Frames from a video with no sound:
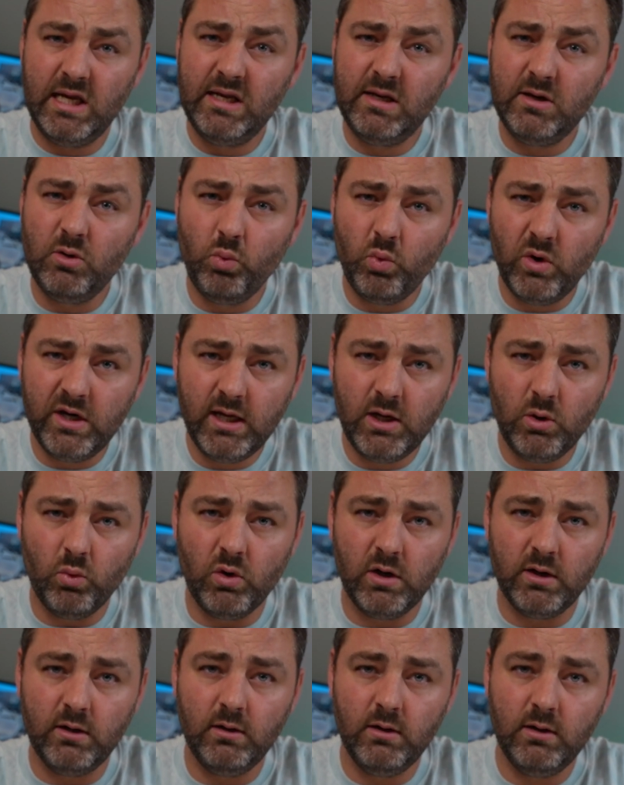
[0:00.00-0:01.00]
is a winning
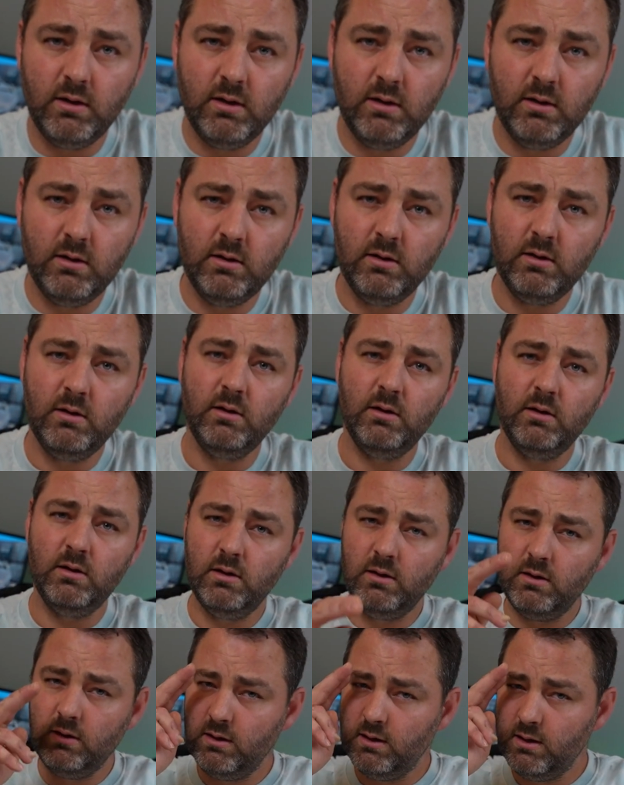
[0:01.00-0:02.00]
one.
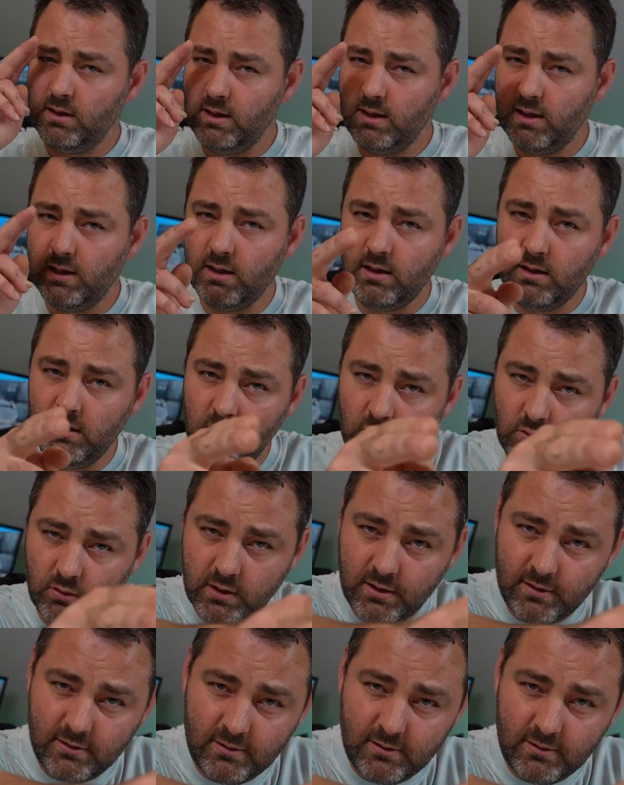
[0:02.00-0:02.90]
Hallelujah.